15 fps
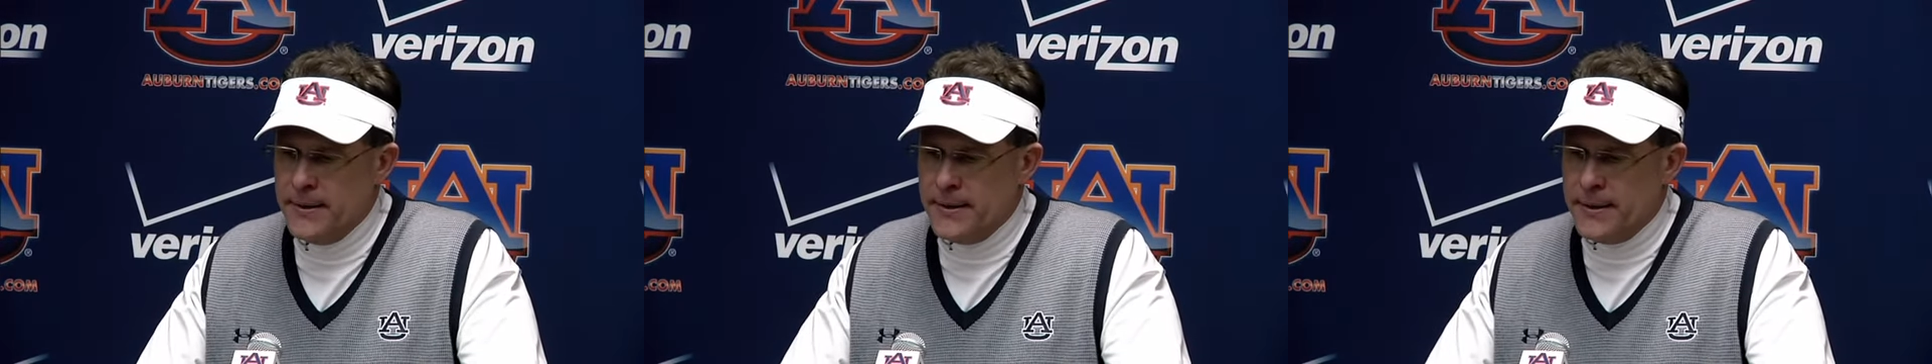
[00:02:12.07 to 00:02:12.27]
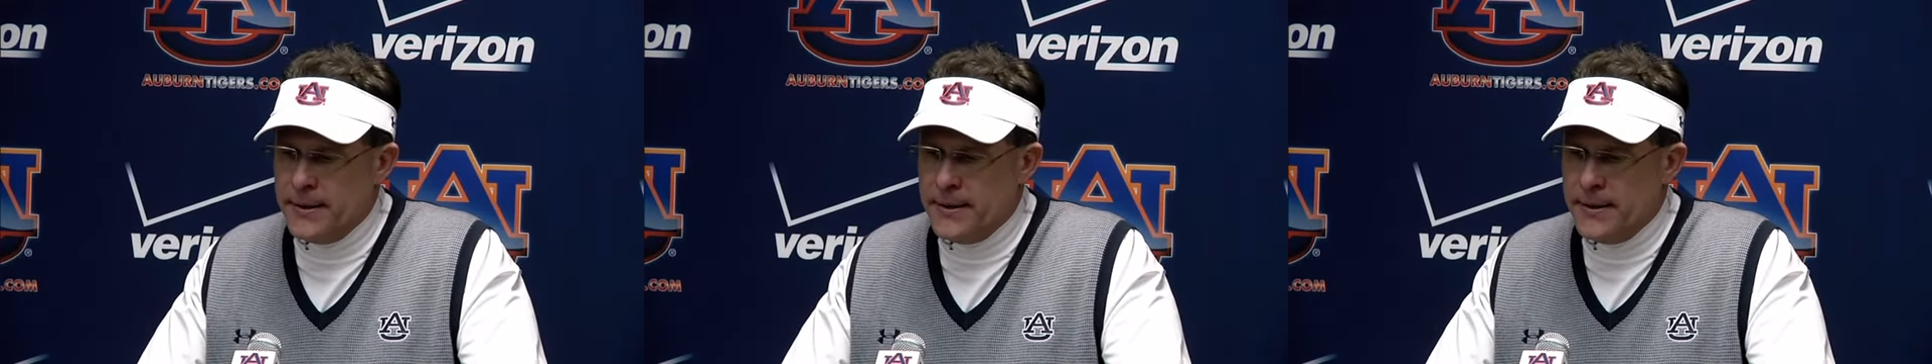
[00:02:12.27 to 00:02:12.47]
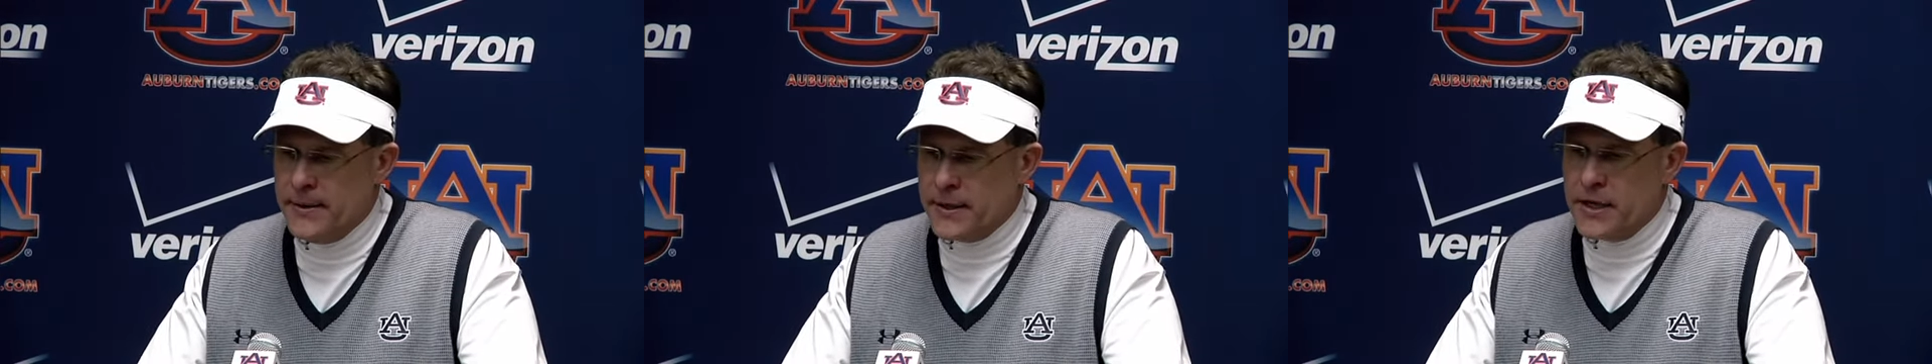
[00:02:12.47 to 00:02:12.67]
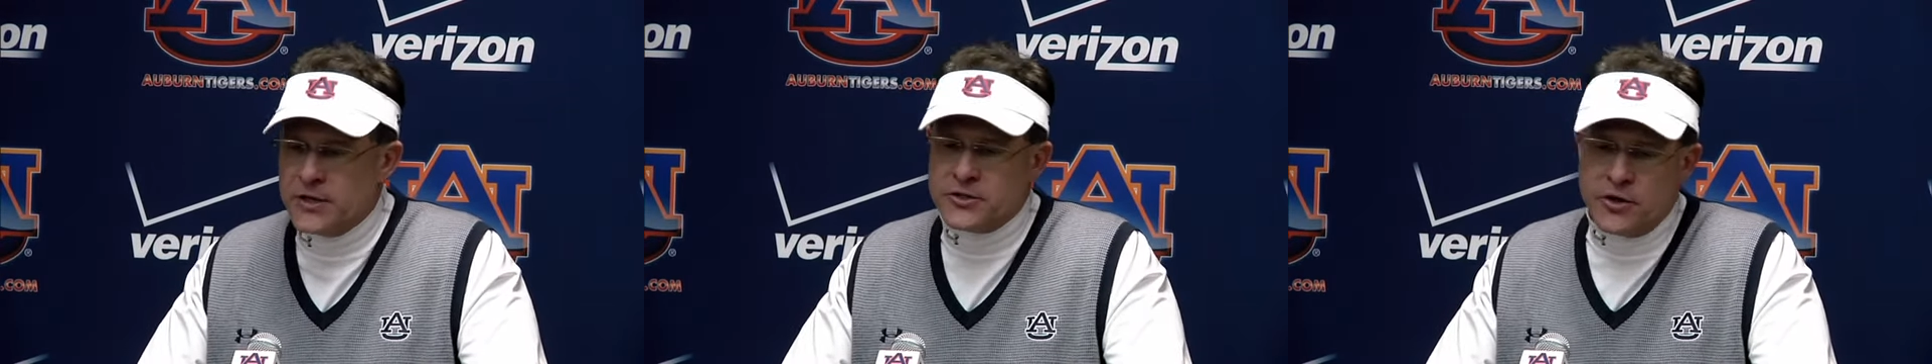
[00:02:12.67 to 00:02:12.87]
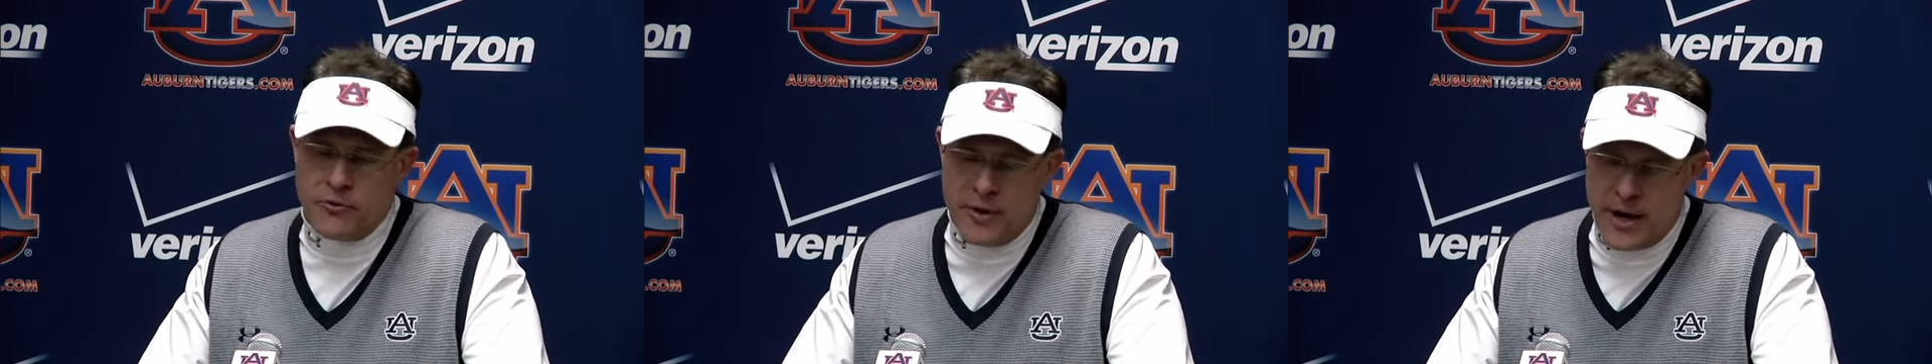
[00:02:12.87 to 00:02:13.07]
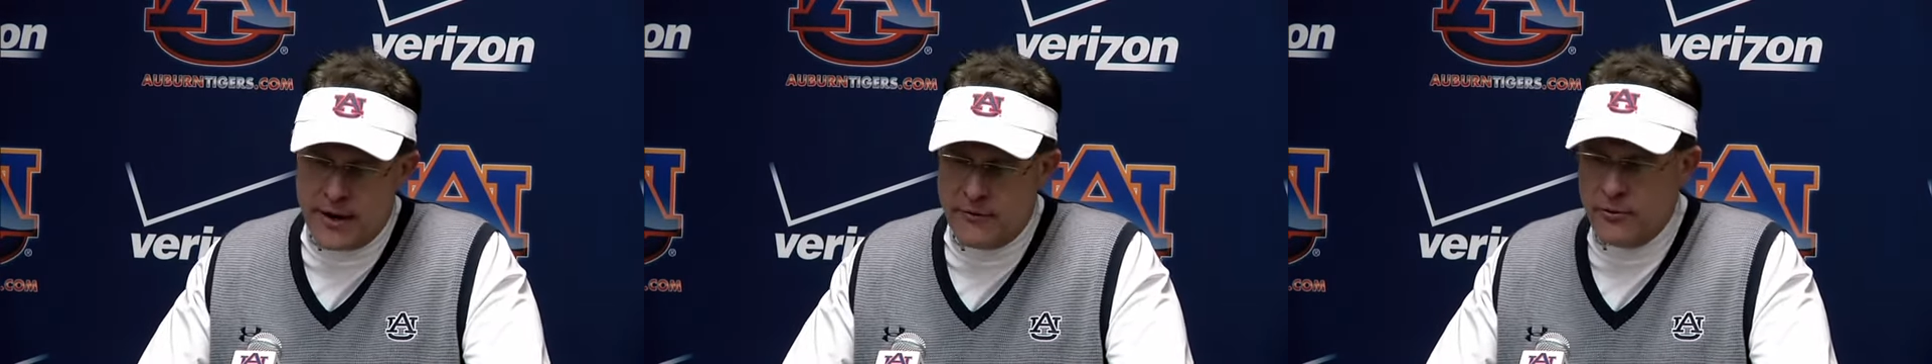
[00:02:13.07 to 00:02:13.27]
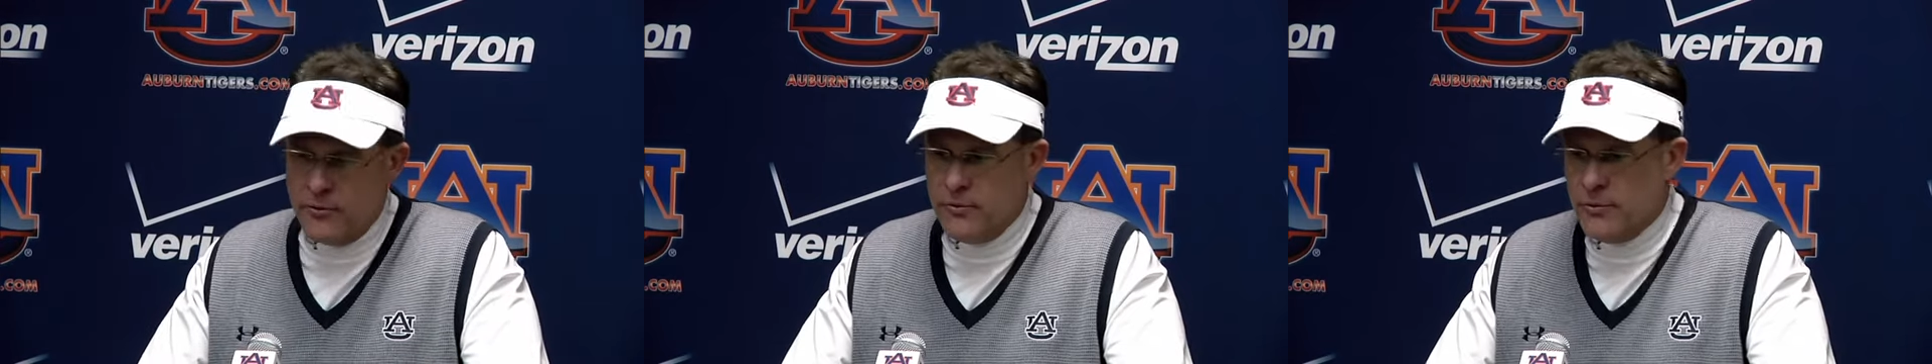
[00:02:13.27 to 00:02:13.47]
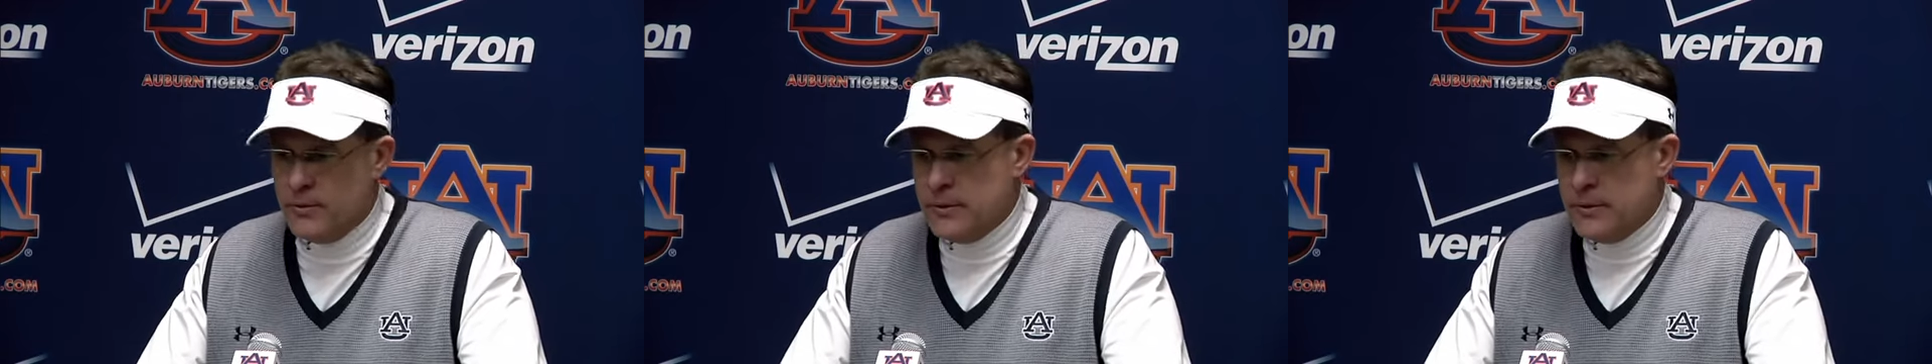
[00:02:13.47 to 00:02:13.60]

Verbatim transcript: against our rival,